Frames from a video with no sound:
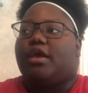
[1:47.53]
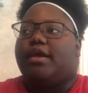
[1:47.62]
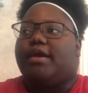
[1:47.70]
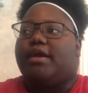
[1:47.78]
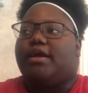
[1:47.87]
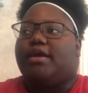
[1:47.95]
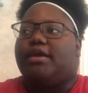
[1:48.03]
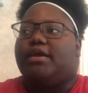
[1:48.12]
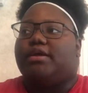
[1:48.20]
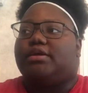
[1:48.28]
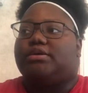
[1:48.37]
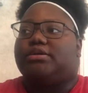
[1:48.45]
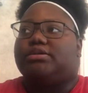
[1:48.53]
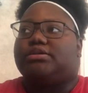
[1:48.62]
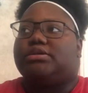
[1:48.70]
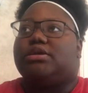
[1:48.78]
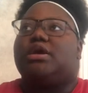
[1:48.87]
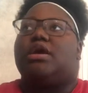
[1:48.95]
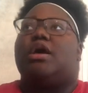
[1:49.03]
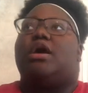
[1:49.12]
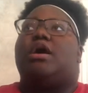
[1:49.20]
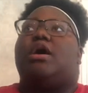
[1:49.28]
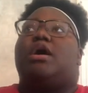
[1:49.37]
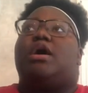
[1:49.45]
And
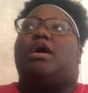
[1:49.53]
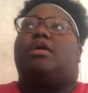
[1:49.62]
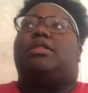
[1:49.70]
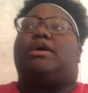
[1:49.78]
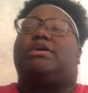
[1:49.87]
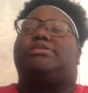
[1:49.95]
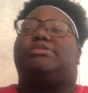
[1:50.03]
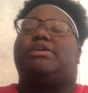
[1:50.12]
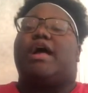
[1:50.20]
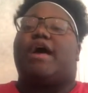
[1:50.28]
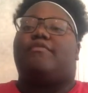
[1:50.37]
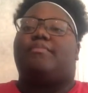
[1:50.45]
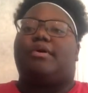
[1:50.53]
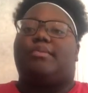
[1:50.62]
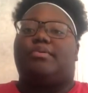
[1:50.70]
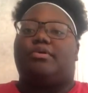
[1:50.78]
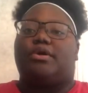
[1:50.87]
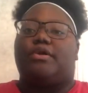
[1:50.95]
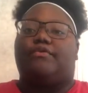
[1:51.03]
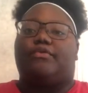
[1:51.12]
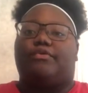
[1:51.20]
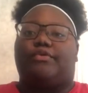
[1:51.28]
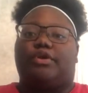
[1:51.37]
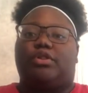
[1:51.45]
like I said, I haven't been uploading
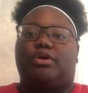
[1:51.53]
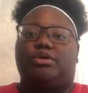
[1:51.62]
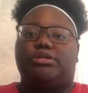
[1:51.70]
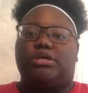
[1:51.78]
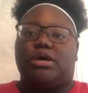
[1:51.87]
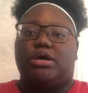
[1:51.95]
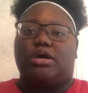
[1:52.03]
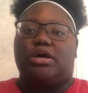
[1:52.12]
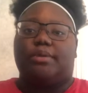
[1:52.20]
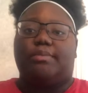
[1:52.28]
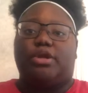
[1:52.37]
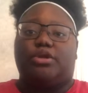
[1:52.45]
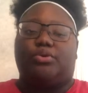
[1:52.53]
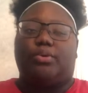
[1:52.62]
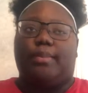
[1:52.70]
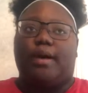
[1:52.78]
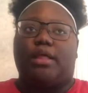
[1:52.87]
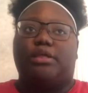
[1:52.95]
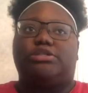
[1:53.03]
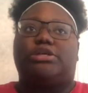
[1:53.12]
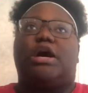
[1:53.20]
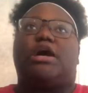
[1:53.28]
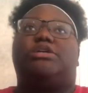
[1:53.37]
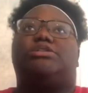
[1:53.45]
for a very long time. And I do
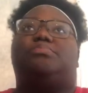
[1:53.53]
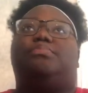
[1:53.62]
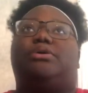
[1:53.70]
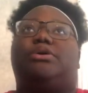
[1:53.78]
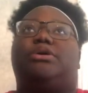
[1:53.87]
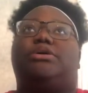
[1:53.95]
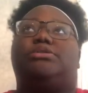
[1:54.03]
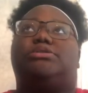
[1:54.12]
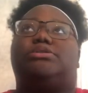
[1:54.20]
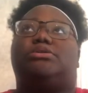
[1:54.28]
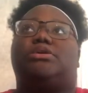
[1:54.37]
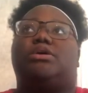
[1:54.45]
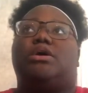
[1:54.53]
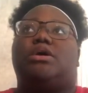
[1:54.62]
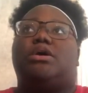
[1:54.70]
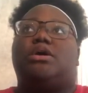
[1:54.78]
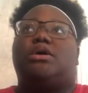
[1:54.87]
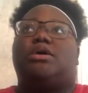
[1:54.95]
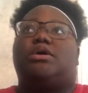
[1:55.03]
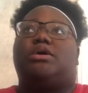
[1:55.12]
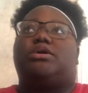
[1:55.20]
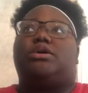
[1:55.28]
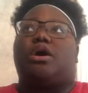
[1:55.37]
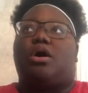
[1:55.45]
apologize. But
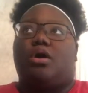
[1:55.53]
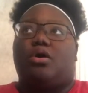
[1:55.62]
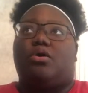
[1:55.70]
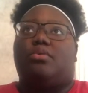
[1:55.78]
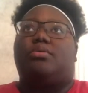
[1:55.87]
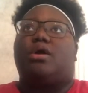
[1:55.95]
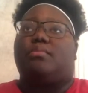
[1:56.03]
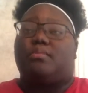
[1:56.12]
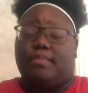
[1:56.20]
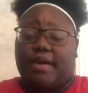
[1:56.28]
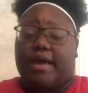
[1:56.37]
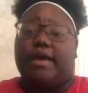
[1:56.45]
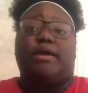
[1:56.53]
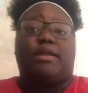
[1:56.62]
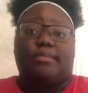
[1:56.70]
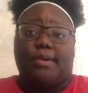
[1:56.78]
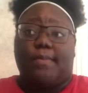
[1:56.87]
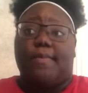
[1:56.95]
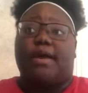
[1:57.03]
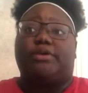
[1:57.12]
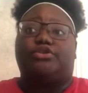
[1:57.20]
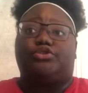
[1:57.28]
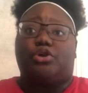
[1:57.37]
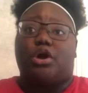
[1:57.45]
y'all, I'm coming back and I'm coming back
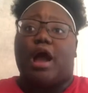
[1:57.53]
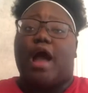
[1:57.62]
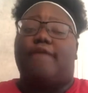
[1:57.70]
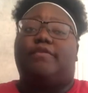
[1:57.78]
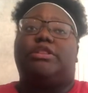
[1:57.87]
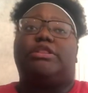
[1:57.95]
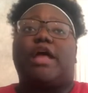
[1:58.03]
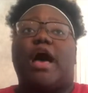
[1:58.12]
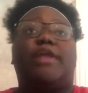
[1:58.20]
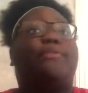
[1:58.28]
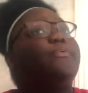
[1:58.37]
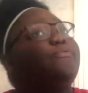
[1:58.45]
strong. I have a lot of